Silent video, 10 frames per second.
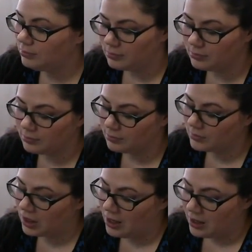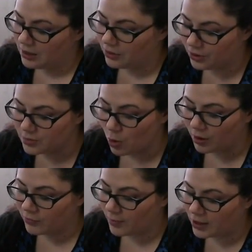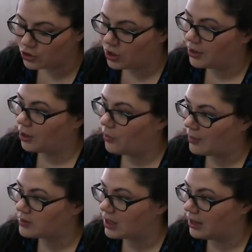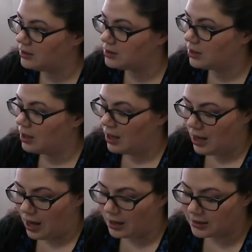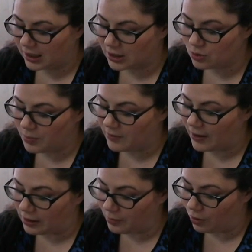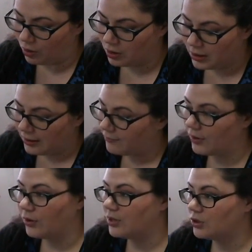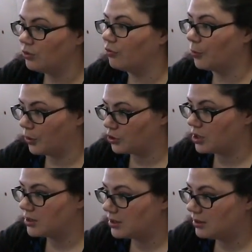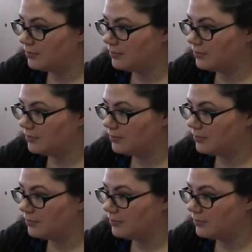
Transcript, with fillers: Cool. There is more information on our website, and tickets will be available very soon for purchase.